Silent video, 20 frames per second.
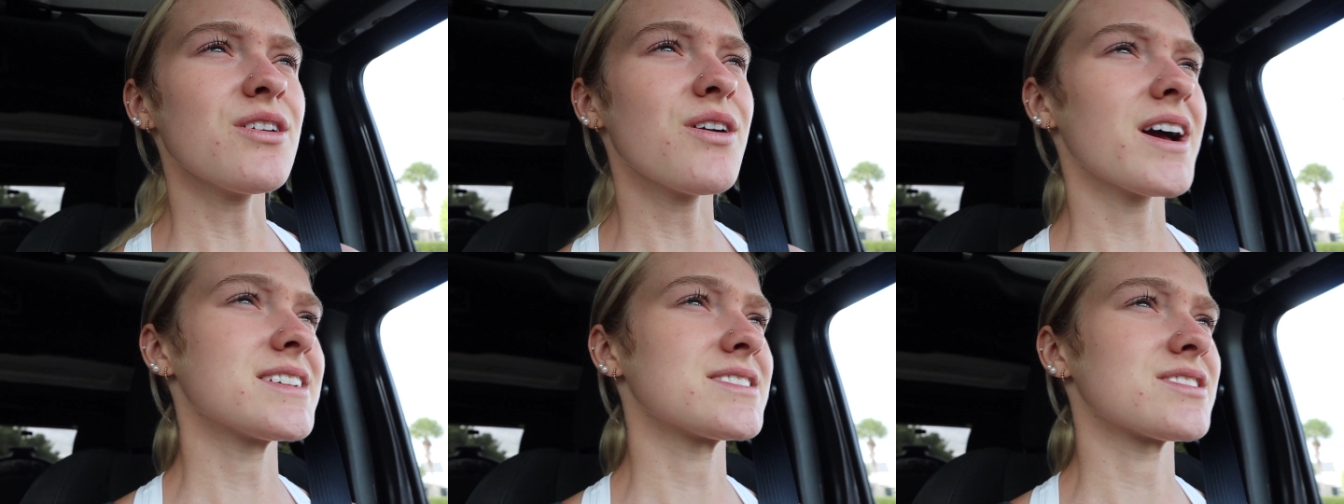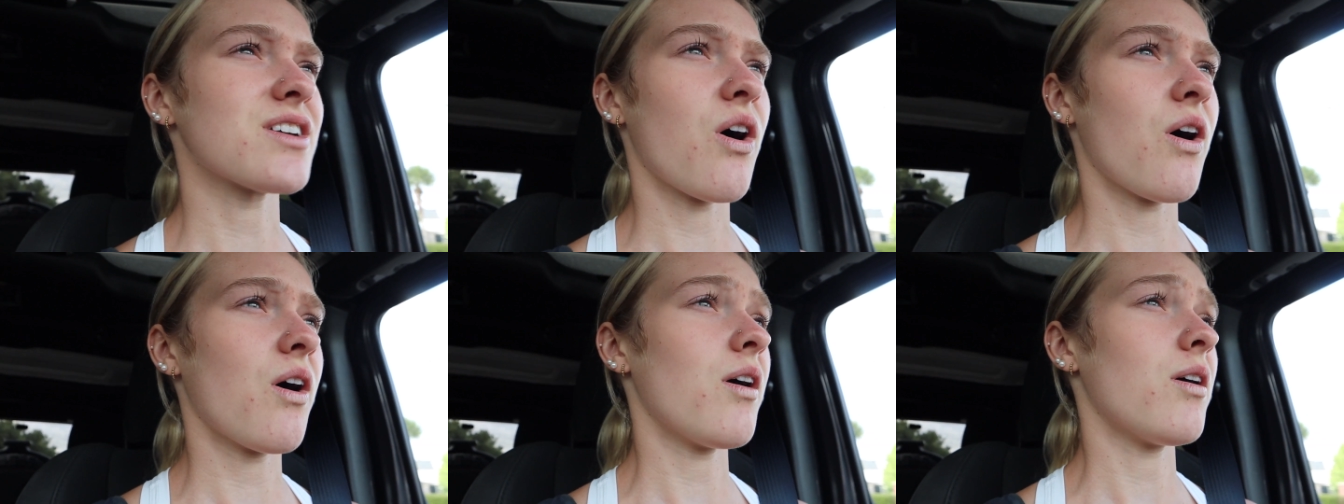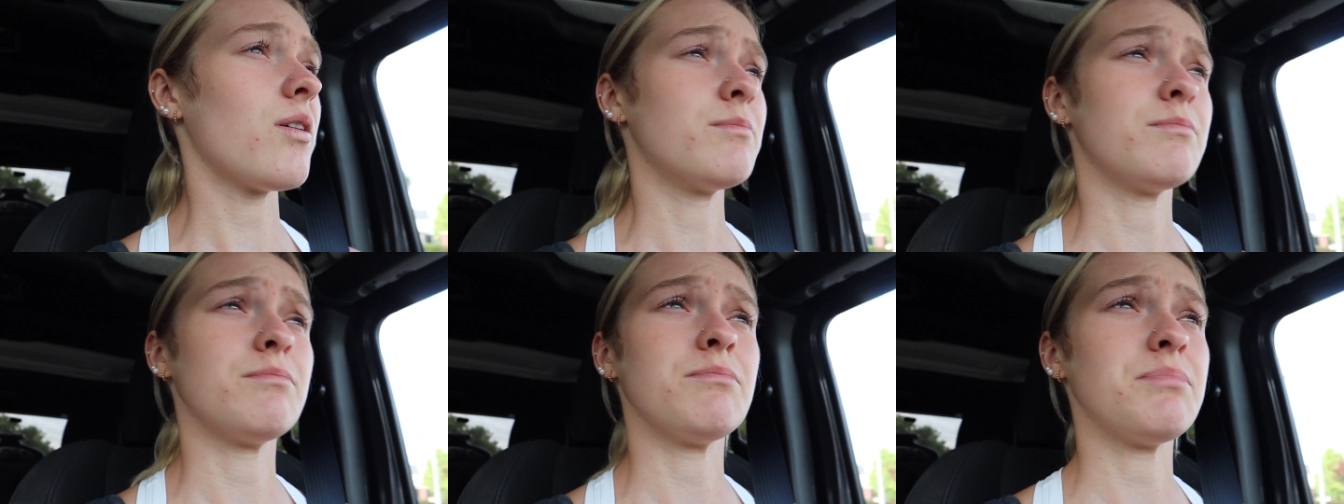you guys
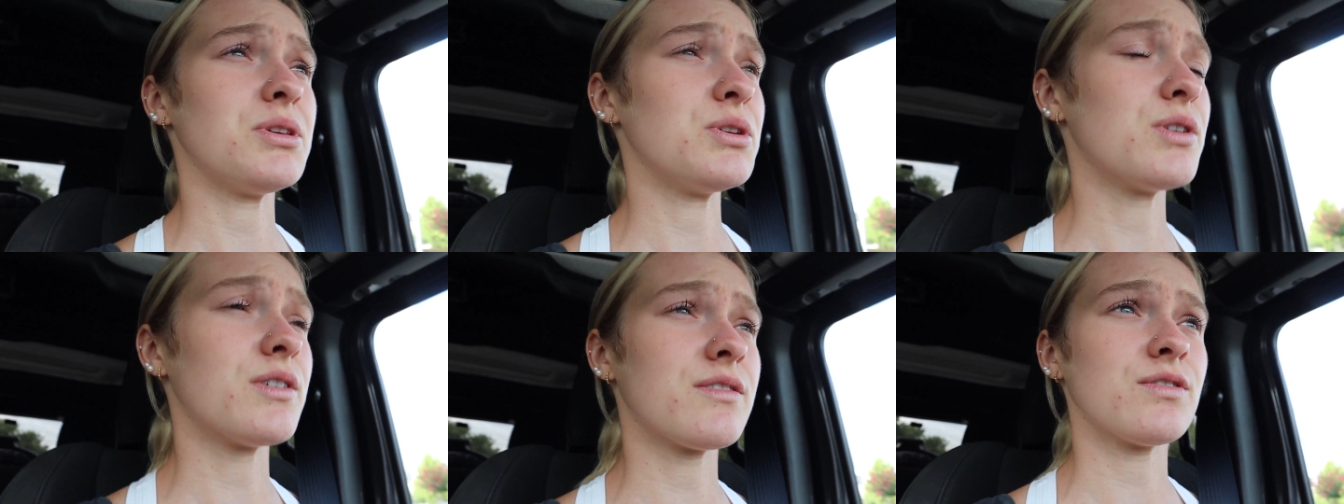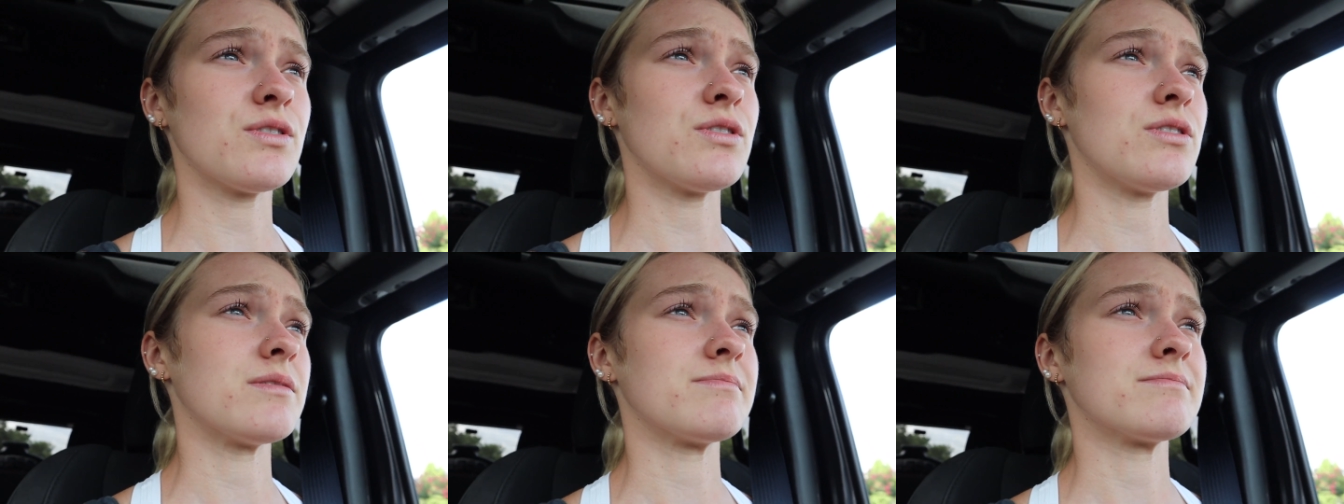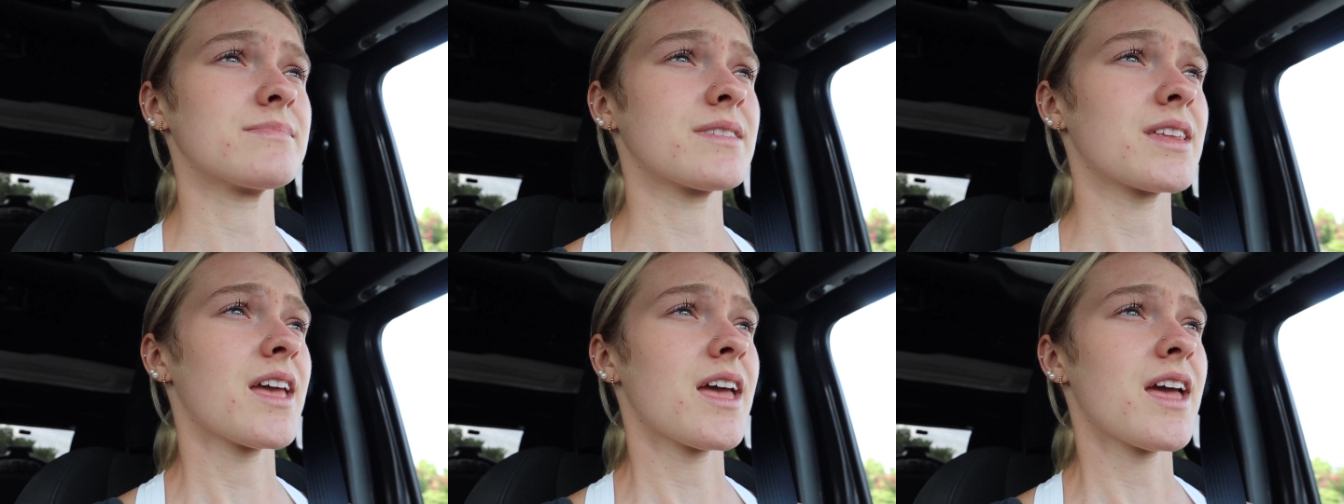all beautiful
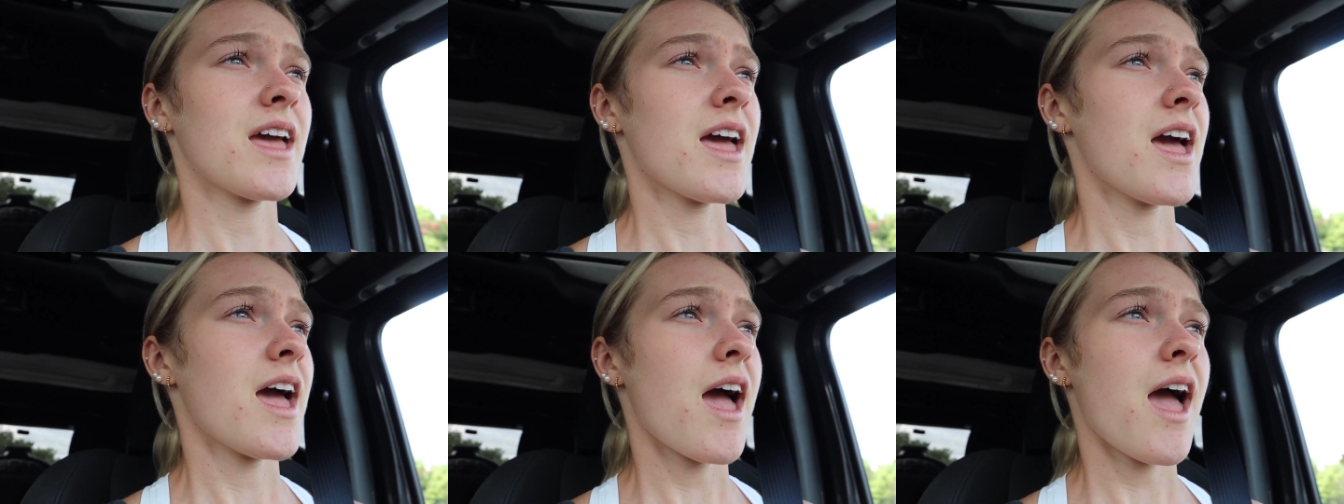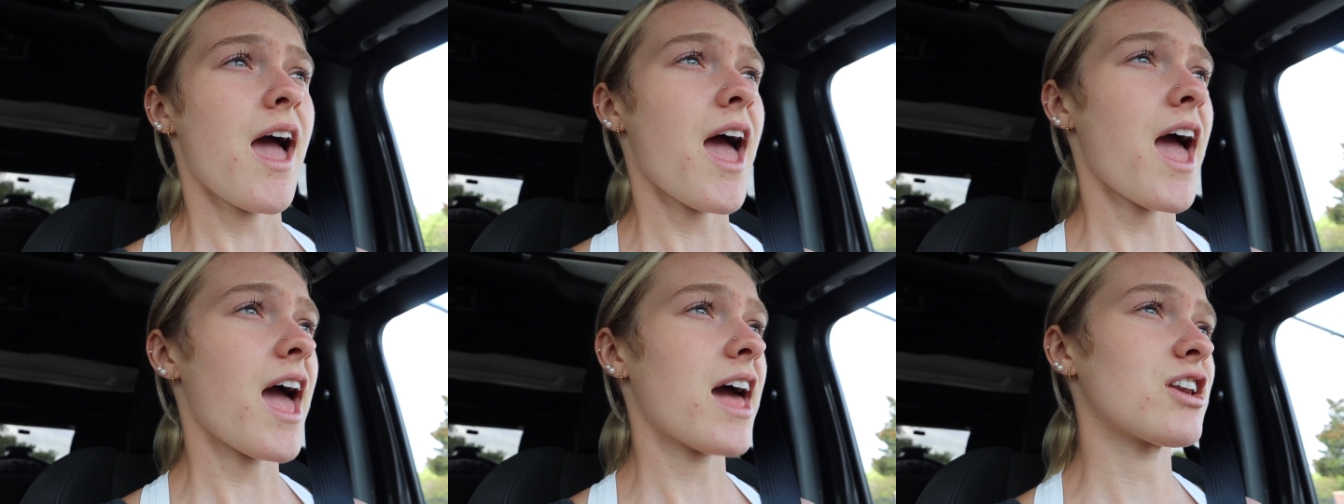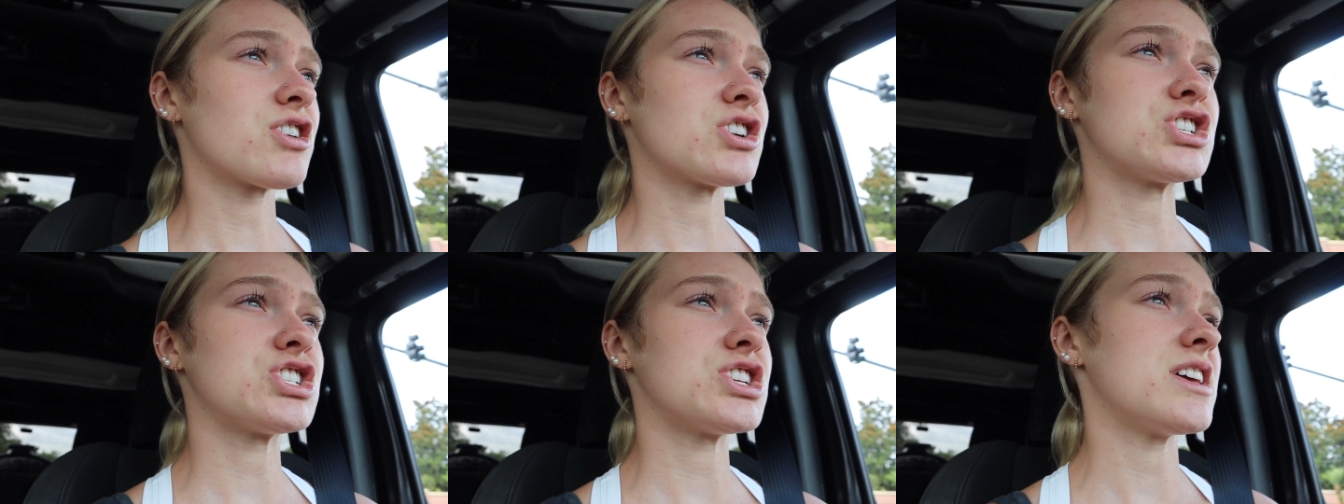
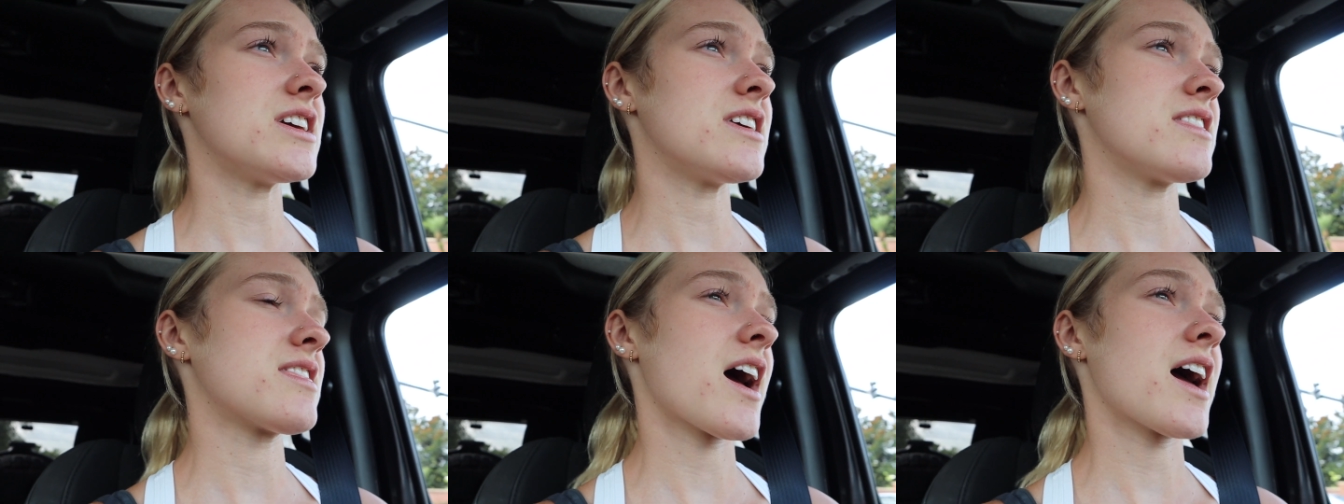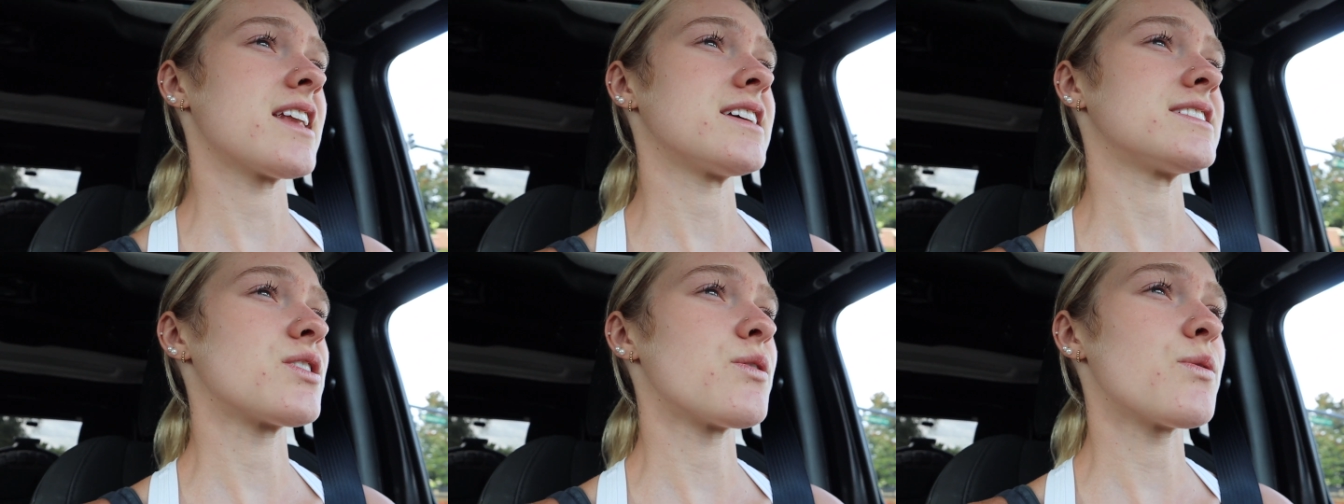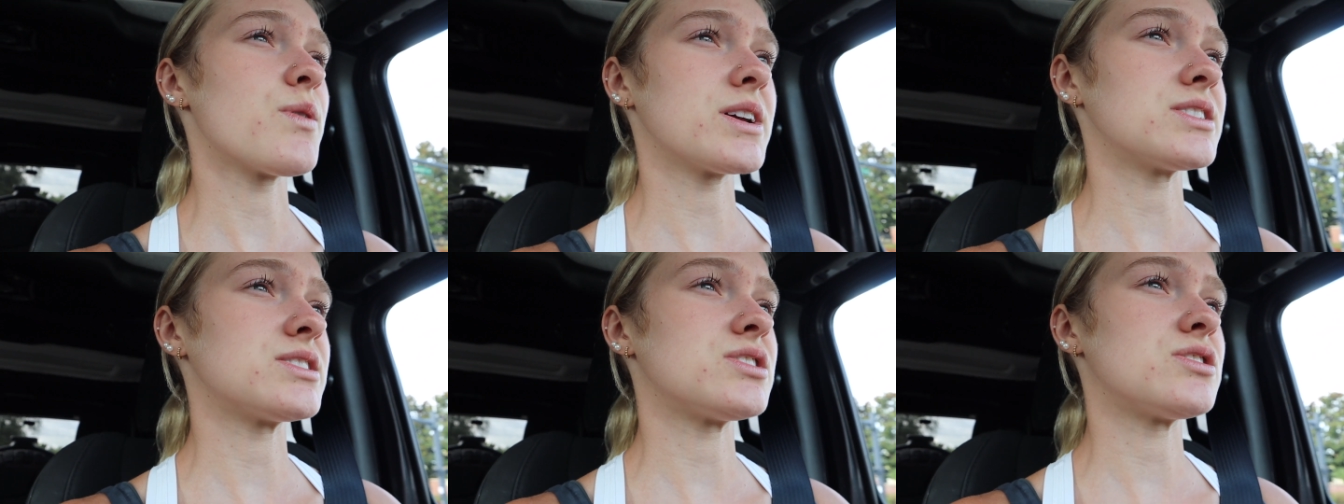energy that is
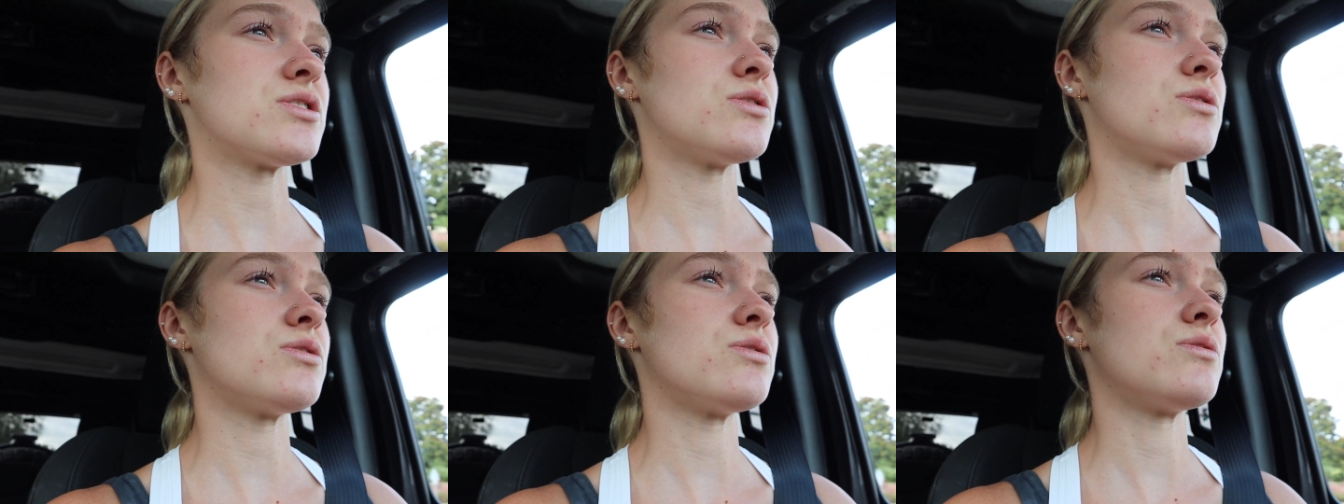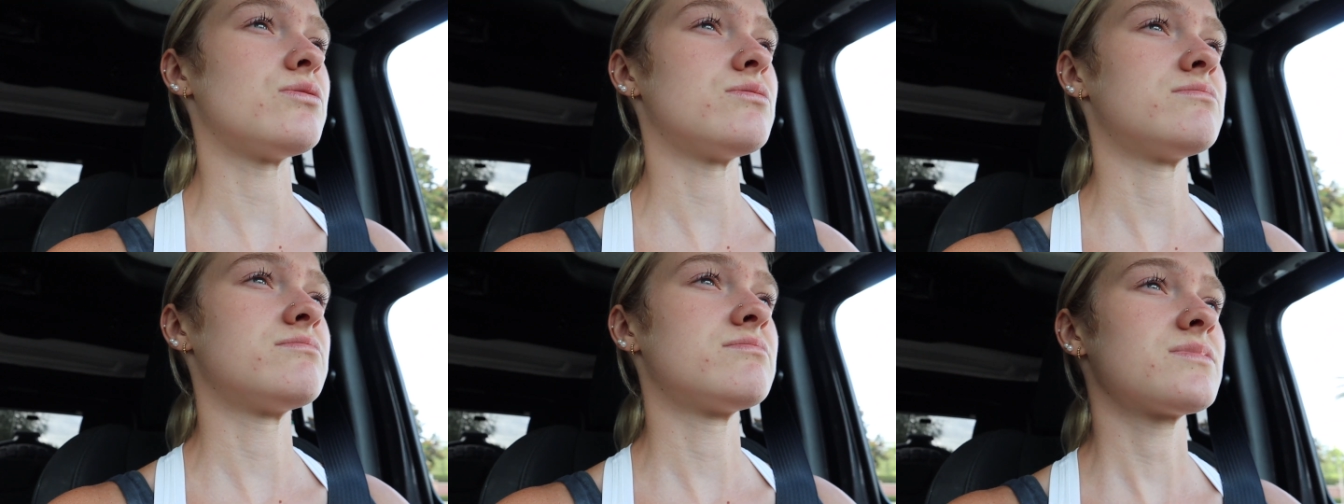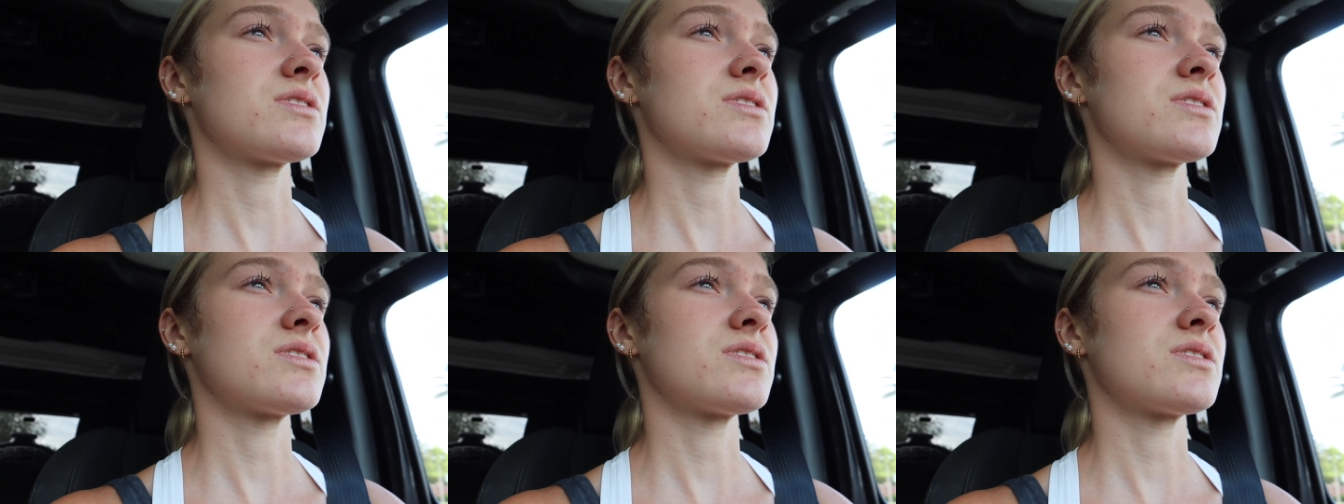going to